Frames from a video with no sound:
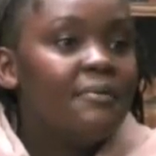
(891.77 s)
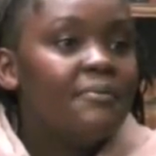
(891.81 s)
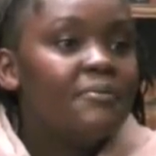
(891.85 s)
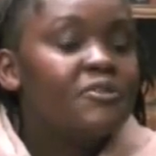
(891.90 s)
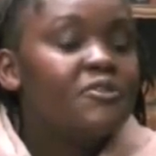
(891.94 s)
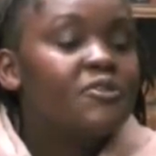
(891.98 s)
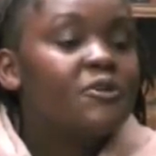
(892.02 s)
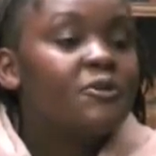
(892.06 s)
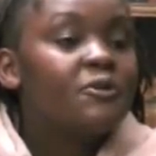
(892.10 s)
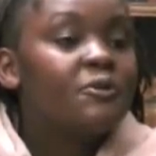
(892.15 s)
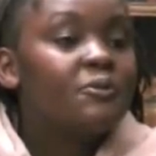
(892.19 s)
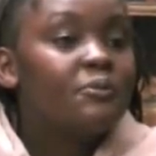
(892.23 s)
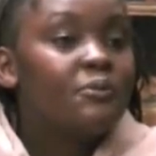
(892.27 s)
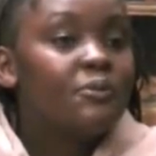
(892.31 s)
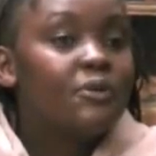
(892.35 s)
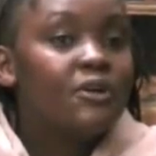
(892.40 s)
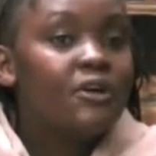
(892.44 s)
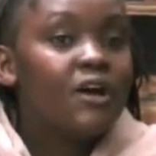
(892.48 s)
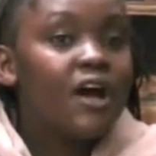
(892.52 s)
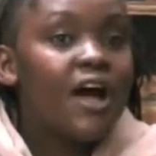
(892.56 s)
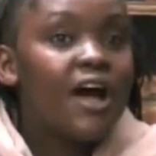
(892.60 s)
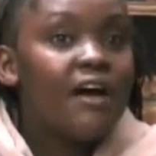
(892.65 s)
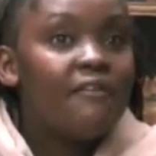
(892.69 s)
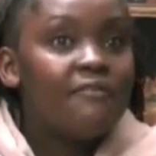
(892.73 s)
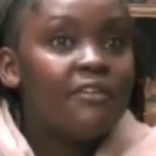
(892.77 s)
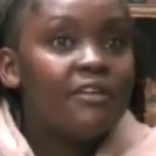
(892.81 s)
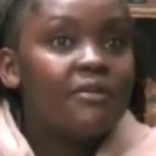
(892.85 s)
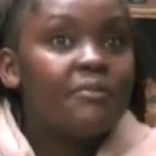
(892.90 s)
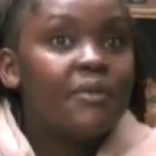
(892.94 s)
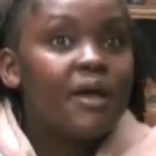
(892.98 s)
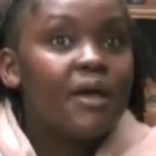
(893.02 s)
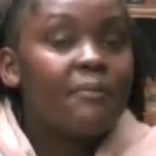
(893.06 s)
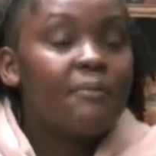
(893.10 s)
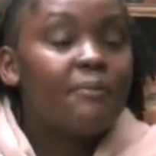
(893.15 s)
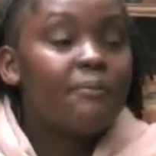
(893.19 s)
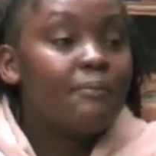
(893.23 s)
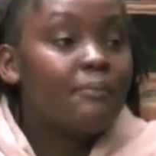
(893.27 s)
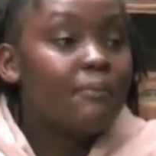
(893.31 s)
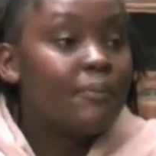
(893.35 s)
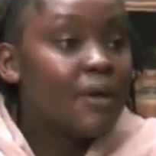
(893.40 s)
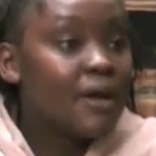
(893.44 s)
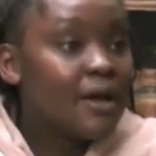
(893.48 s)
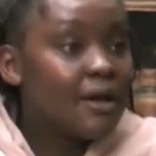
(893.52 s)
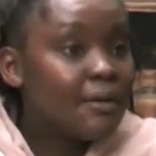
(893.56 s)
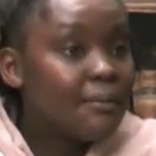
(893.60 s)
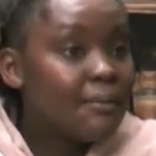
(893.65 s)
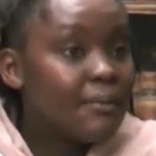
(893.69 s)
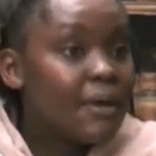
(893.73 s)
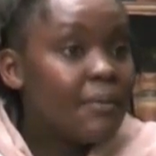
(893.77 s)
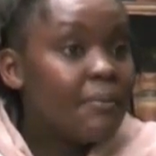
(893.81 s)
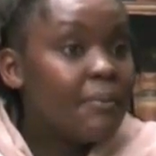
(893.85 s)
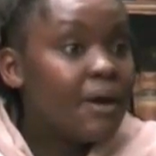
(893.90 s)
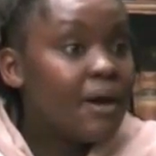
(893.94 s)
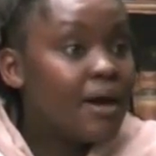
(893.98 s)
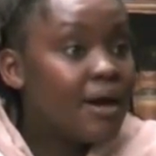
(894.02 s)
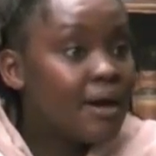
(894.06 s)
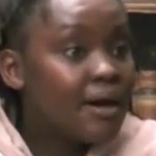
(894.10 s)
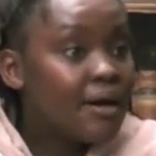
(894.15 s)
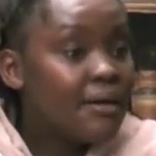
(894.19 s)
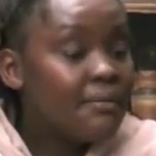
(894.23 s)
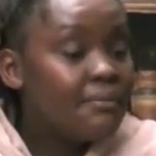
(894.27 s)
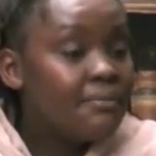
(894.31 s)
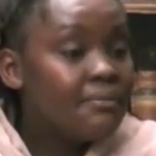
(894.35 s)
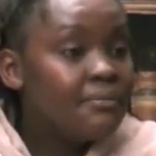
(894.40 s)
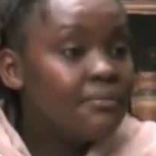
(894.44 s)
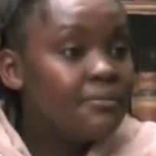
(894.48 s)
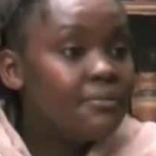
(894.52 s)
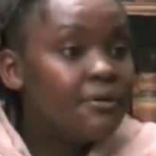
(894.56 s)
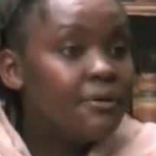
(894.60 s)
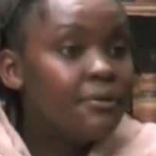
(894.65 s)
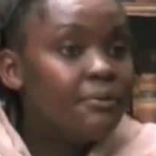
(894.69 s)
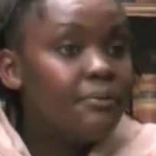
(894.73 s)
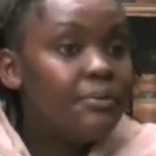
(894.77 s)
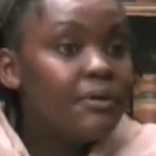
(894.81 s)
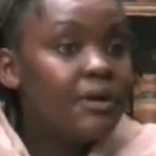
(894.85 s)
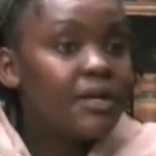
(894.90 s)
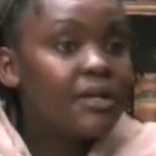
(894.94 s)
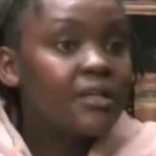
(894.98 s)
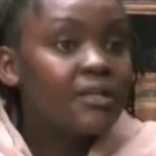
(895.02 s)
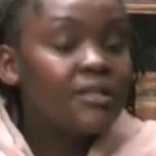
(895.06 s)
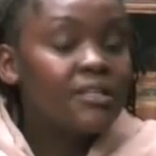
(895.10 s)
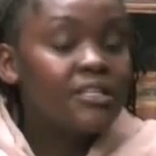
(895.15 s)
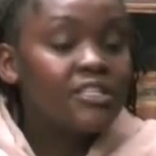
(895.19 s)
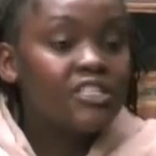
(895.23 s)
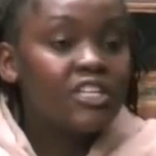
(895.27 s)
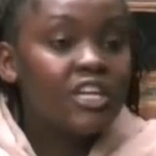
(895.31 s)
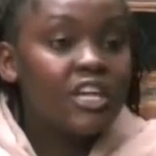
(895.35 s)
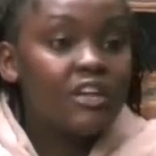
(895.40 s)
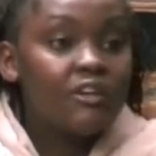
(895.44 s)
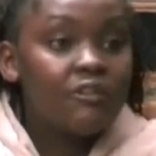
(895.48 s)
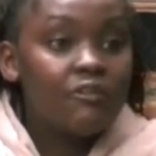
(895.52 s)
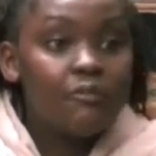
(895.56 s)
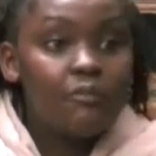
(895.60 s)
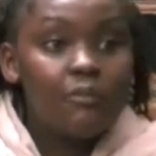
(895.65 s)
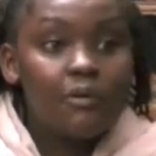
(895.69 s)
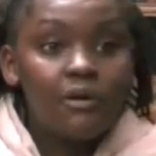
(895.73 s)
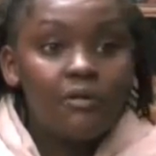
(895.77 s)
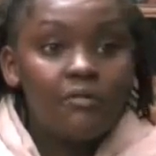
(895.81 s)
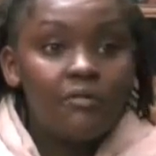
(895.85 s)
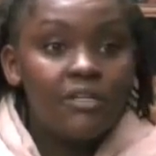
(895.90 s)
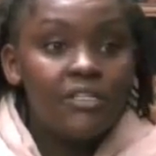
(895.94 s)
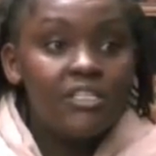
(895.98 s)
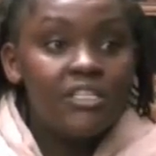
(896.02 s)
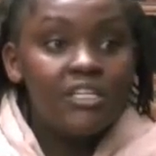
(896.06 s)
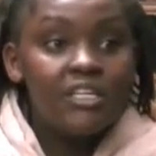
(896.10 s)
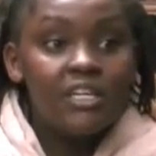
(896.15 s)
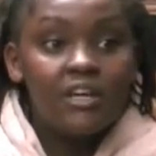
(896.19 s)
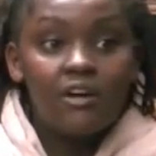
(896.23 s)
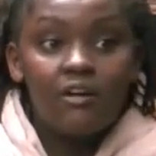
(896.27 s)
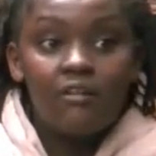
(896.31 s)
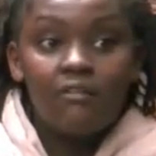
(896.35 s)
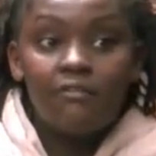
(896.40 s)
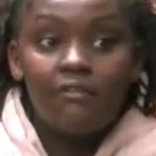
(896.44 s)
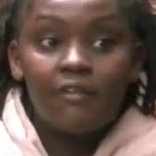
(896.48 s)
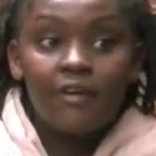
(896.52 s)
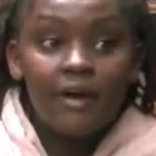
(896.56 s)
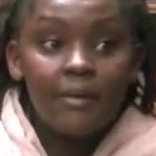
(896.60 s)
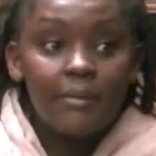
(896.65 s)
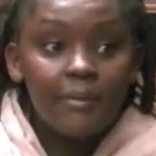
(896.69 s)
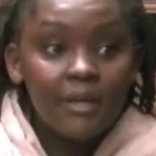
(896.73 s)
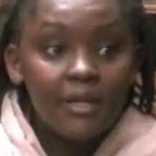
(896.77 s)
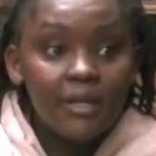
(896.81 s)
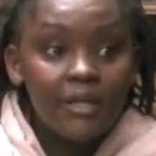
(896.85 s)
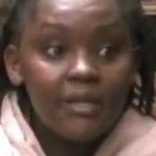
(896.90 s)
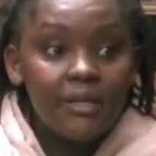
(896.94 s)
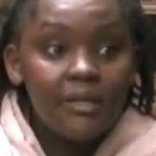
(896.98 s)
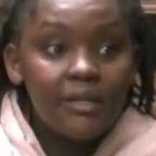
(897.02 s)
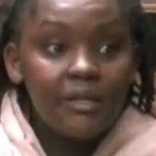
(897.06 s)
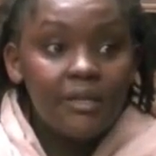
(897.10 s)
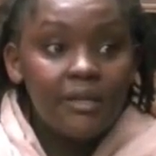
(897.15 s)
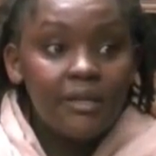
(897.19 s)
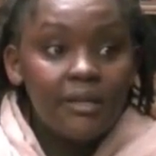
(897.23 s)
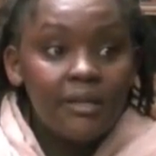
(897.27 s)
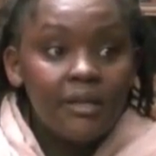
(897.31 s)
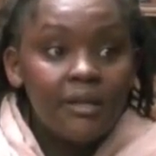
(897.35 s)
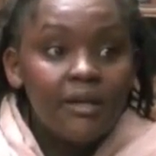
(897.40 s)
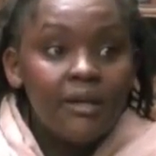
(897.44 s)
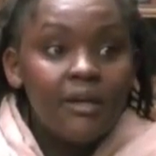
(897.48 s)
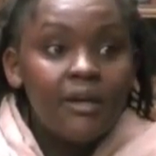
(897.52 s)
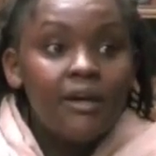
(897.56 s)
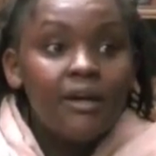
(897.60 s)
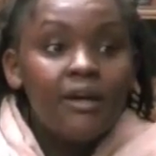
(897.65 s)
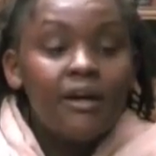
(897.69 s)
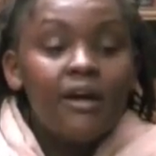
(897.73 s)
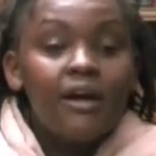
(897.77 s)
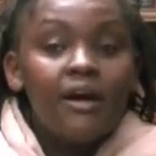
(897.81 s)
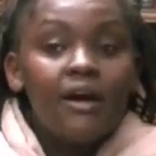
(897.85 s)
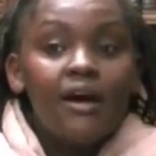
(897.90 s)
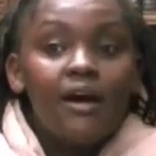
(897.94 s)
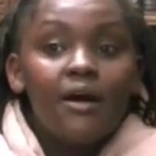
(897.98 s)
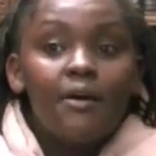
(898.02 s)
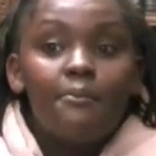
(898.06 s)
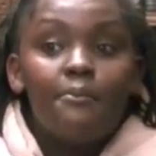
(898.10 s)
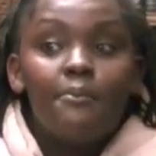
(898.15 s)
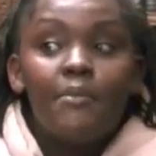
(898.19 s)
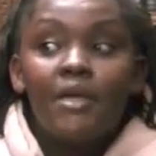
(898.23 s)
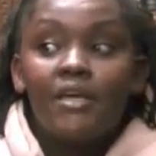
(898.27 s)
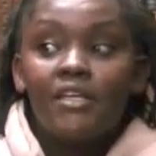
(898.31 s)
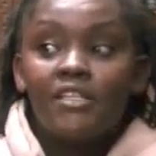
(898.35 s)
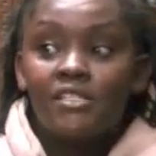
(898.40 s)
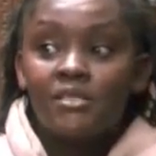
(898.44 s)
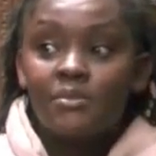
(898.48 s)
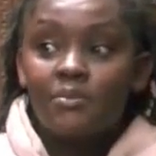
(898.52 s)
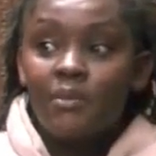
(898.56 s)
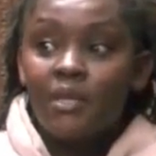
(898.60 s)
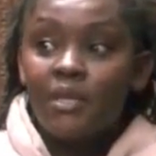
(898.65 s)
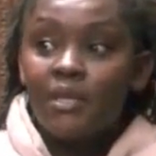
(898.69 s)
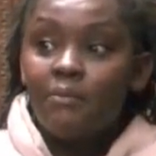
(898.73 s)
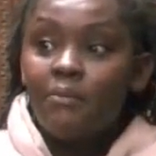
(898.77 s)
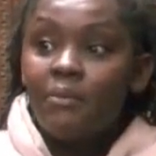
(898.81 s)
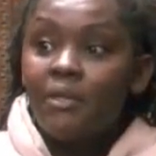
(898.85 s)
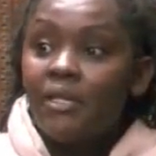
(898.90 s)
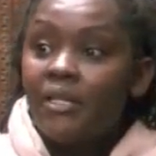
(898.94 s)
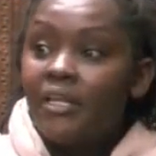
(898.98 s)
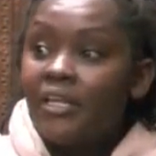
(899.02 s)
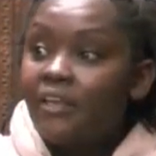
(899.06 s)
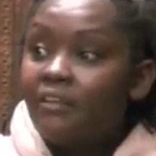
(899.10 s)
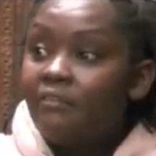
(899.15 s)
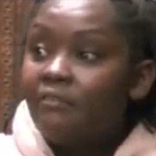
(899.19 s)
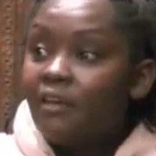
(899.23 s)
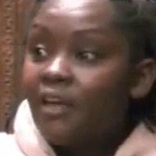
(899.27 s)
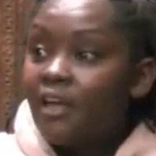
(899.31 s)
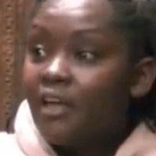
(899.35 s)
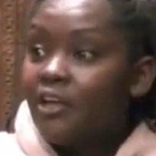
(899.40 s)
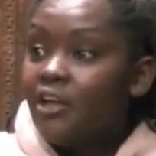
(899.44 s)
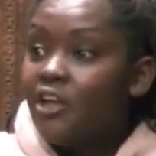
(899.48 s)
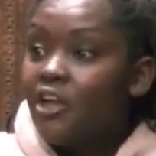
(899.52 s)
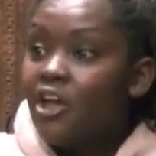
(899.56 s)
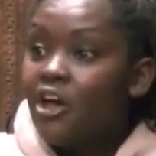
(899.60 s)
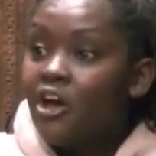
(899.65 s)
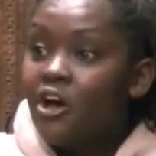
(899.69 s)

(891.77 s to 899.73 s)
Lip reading: so having my mom break the chain of poverty in our family makes me believe and